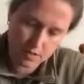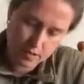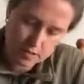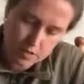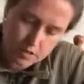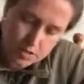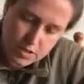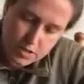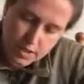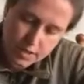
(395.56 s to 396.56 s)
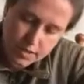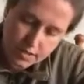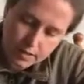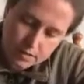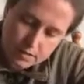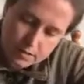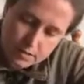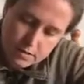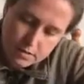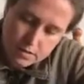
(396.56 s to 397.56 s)
That's all she
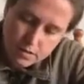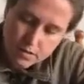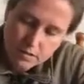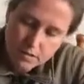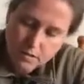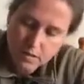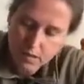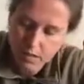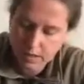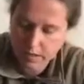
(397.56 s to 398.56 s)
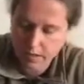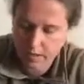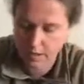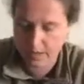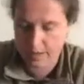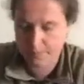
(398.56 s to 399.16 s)
cares. All right.